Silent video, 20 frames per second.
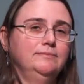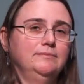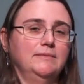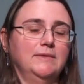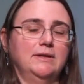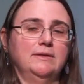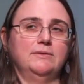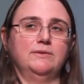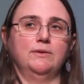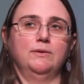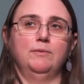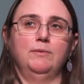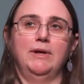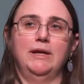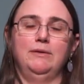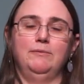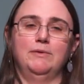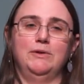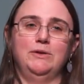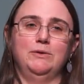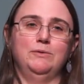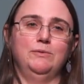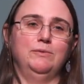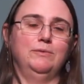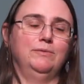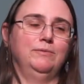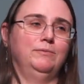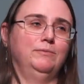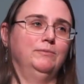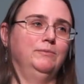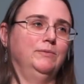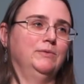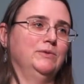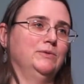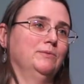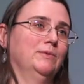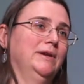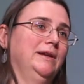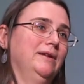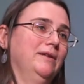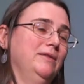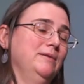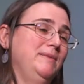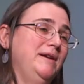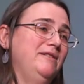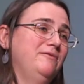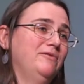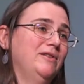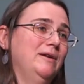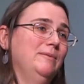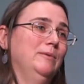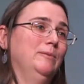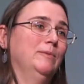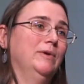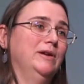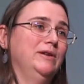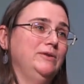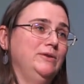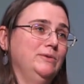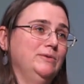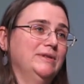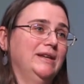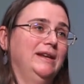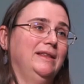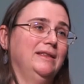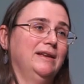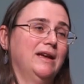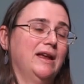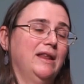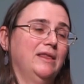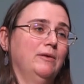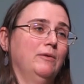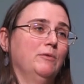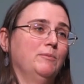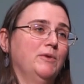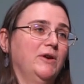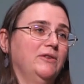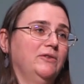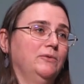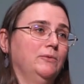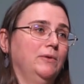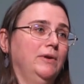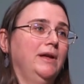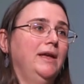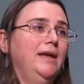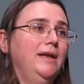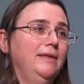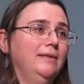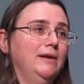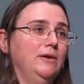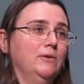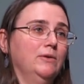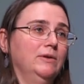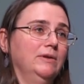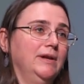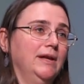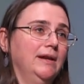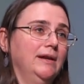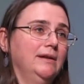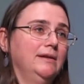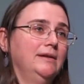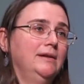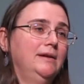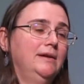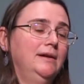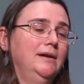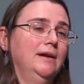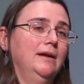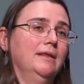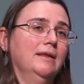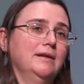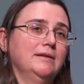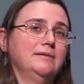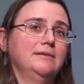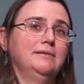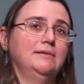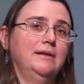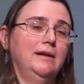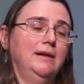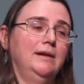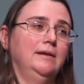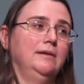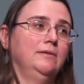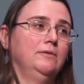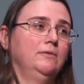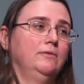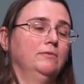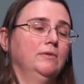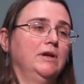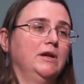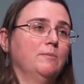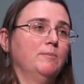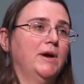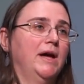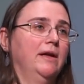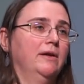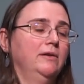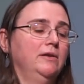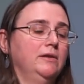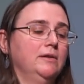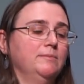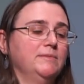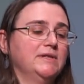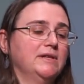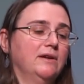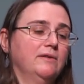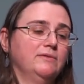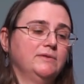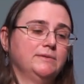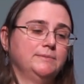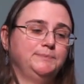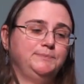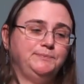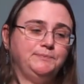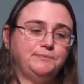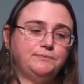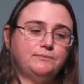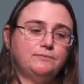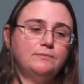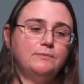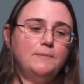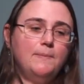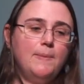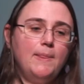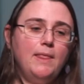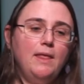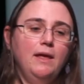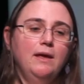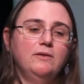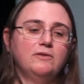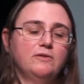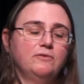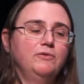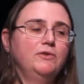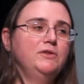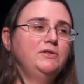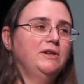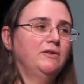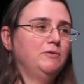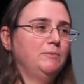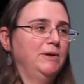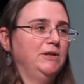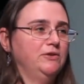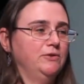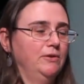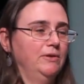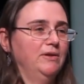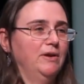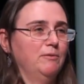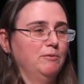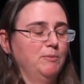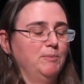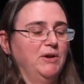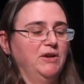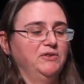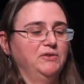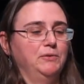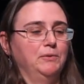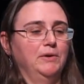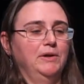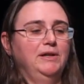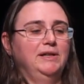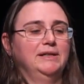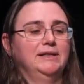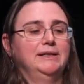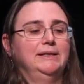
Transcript: And so anyone who was running on the mainframe and wanted to use anything out of that repository, they couldn't get it unless they recompiled it themselves. So first, you have to make sure you're in that repository.